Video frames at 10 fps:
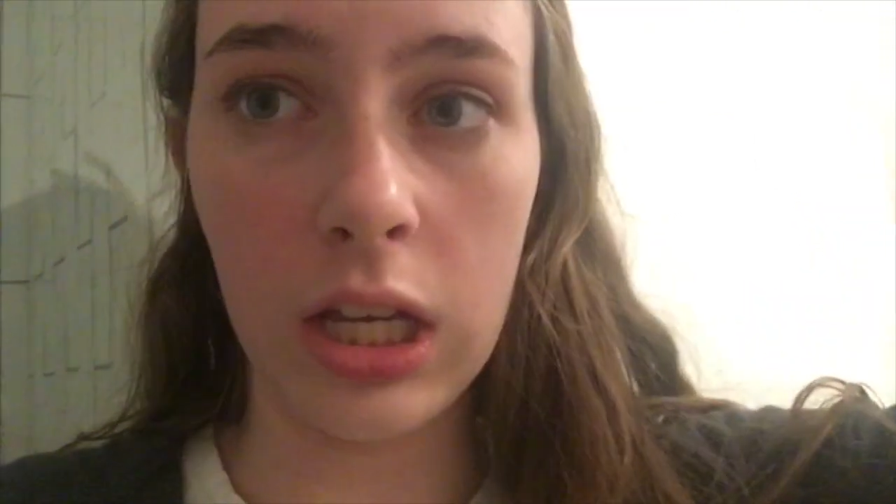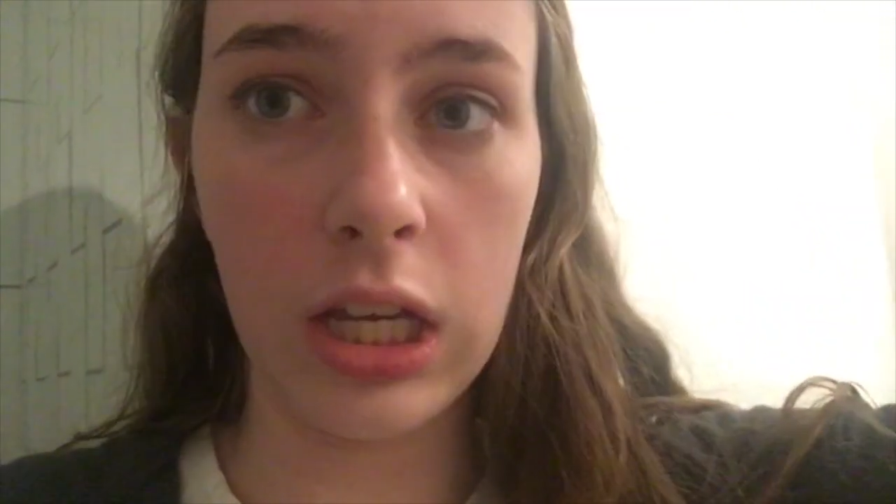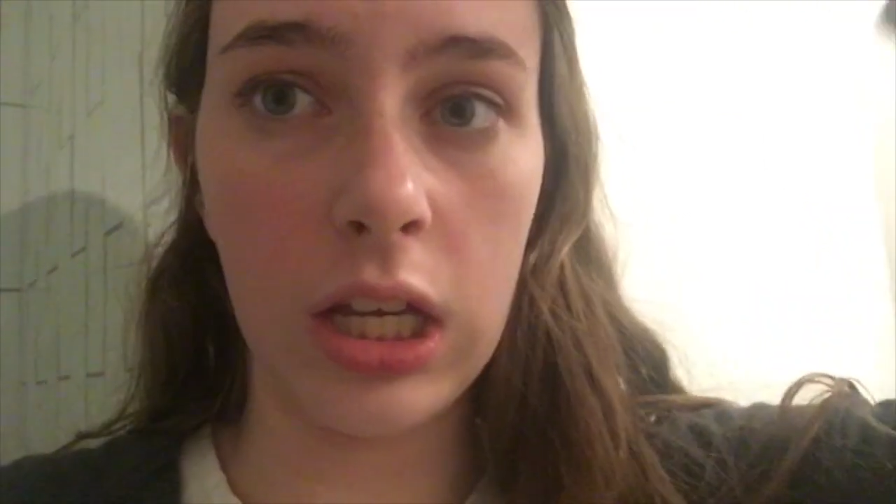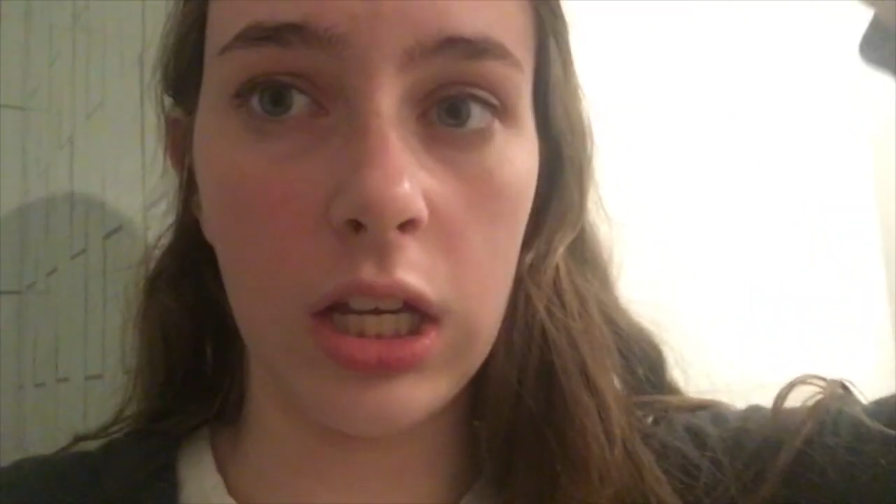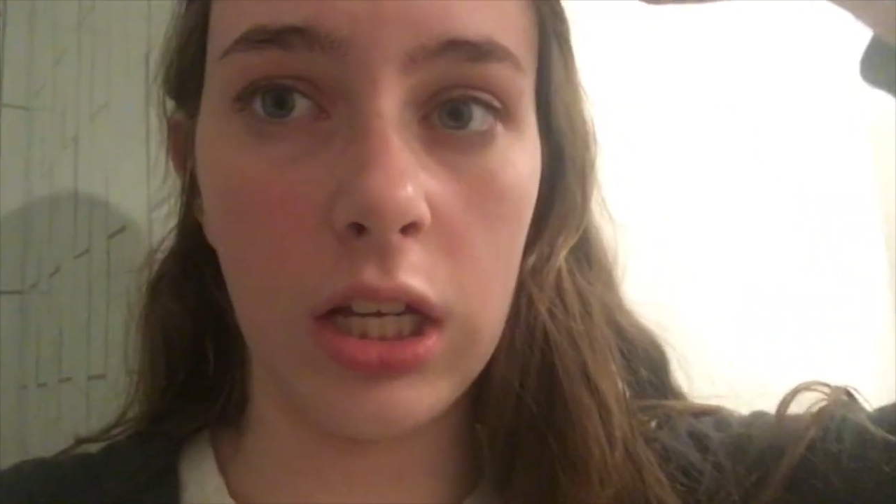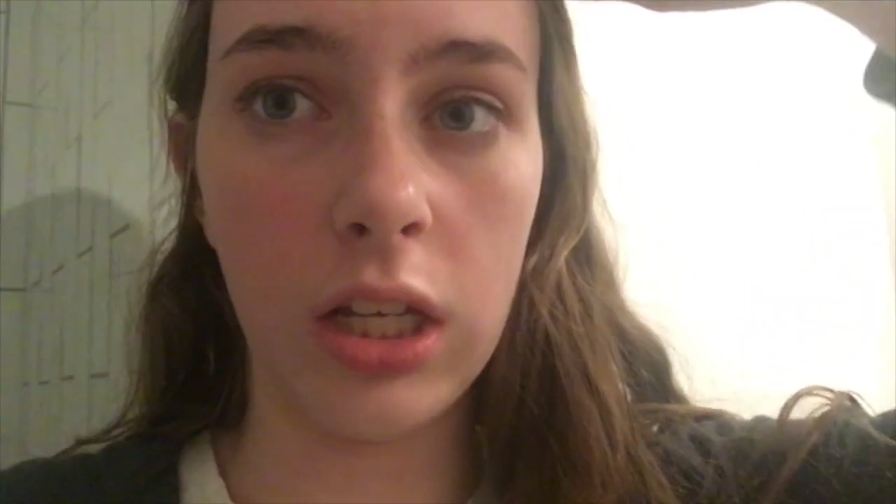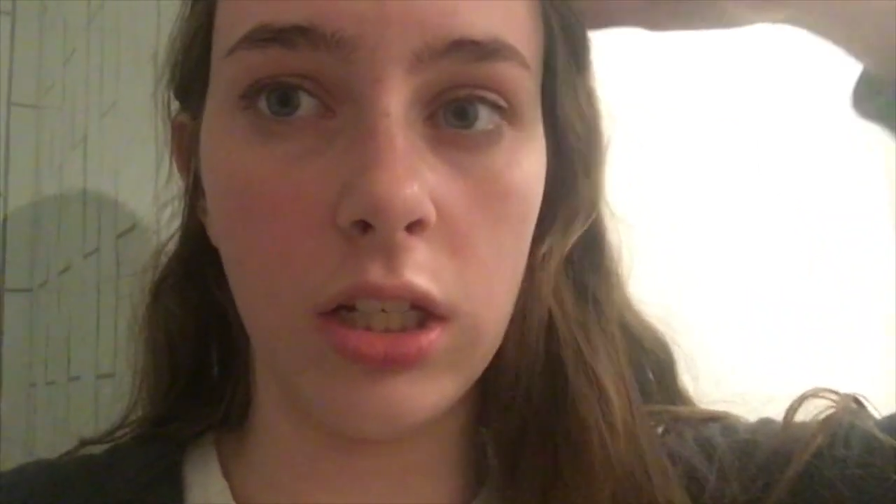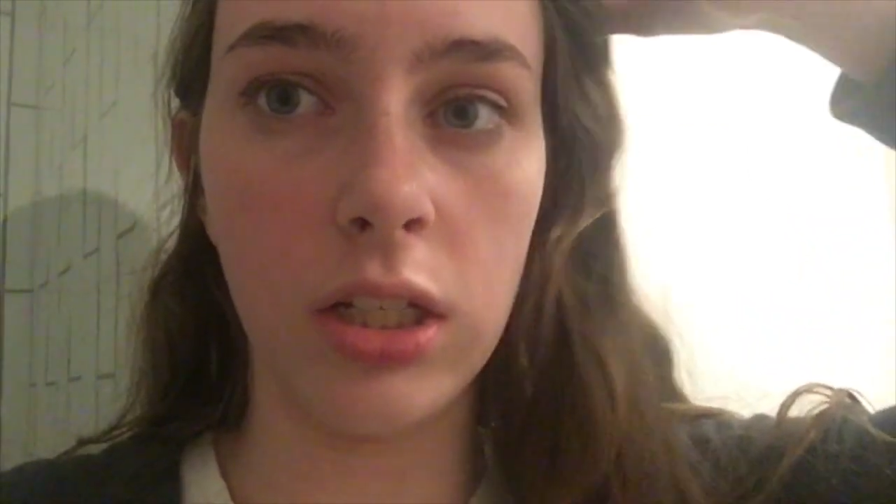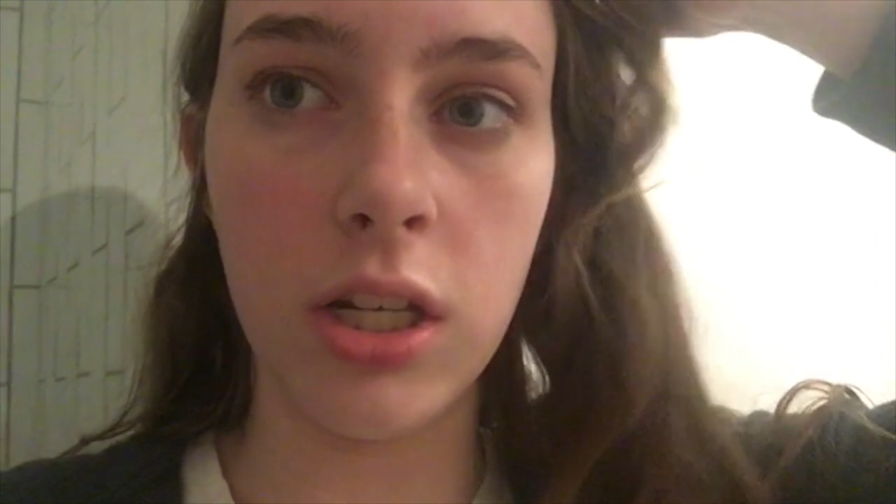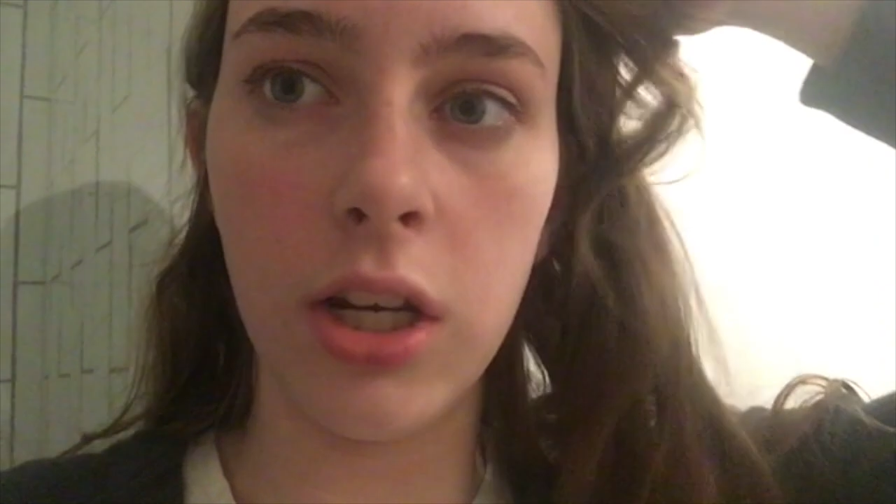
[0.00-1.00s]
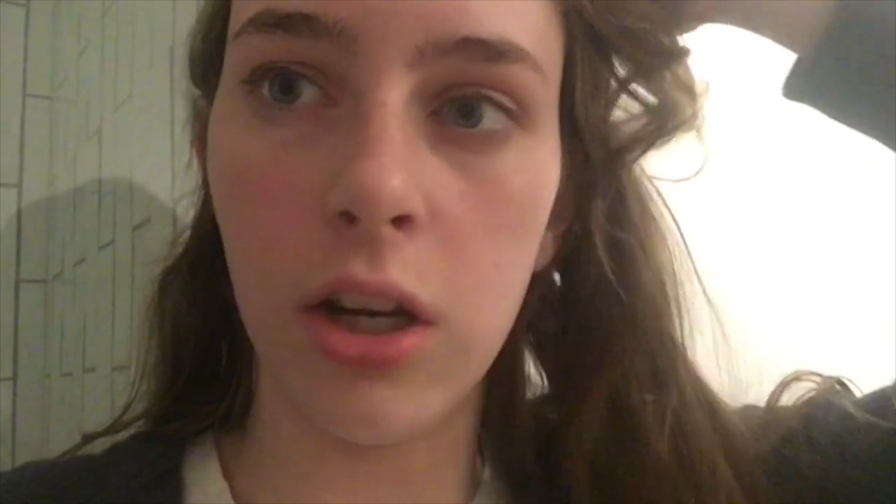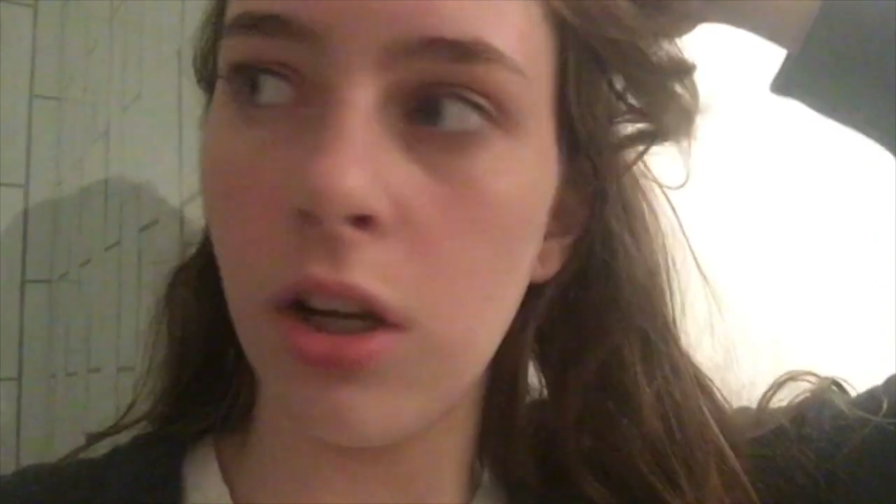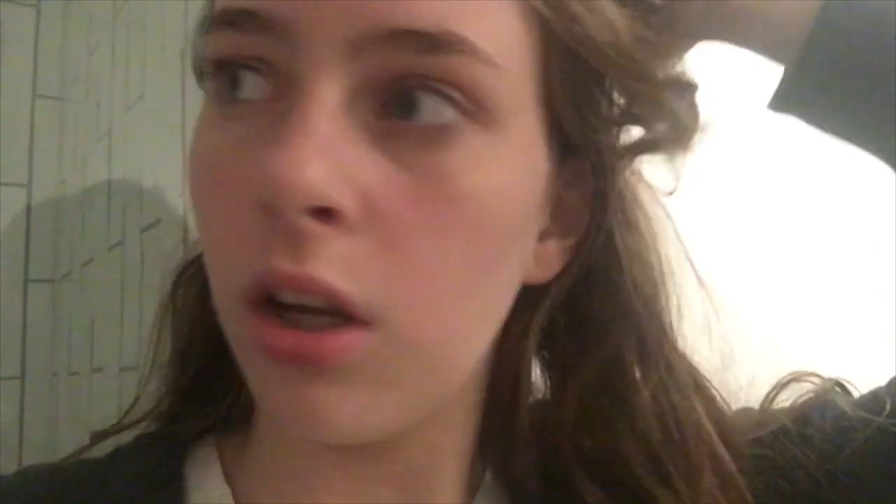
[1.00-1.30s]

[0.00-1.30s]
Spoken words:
and